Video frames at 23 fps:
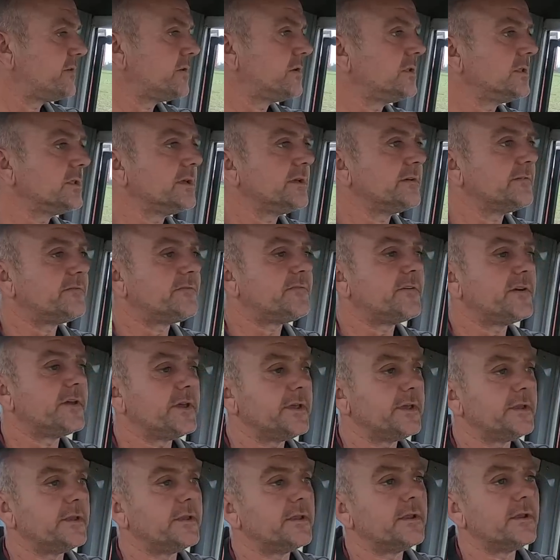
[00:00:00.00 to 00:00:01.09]
foliar
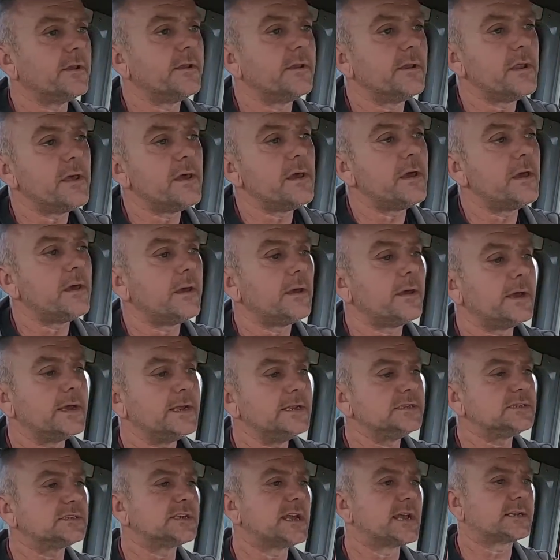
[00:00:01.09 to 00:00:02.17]
feed and
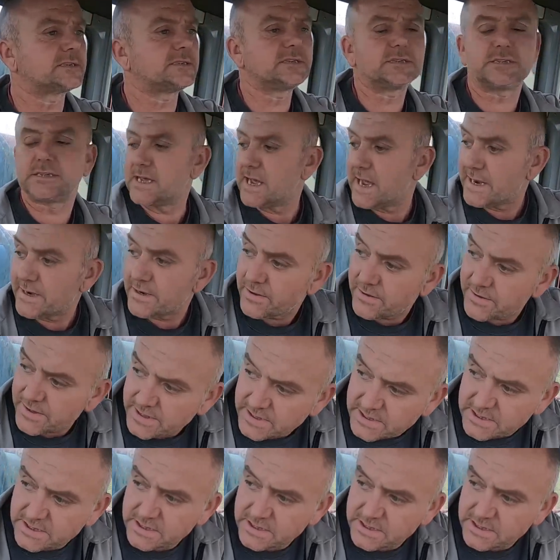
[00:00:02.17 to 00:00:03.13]
insecticide on this